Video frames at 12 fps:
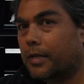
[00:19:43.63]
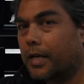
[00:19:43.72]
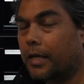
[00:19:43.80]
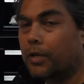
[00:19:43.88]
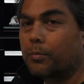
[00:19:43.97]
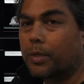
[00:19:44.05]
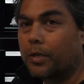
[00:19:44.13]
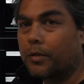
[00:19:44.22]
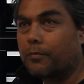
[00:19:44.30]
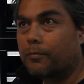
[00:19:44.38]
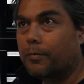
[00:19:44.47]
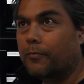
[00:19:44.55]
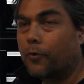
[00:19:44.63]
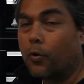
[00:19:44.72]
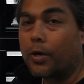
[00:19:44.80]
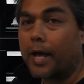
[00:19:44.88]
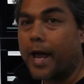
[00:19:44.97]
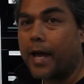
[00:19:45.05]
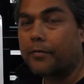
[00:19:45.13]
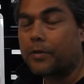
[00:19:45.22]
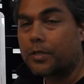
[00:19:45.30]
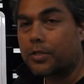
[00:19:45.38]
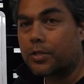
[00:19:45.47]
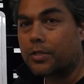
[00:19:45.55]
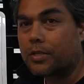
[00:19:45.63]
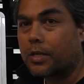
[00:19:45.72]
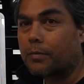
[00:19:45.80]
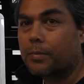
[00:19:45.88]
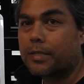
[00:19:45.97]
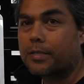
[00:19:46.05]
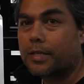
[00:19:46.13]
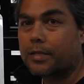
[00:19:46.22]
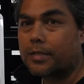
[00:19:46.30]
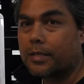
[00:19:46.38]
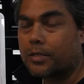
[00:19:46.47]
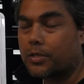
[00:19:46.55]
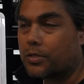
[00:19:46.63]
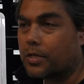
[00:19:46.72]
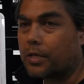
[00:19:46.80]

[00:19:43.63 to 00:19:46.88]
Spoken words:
it could be 4.5 inches, it could be 6 inches,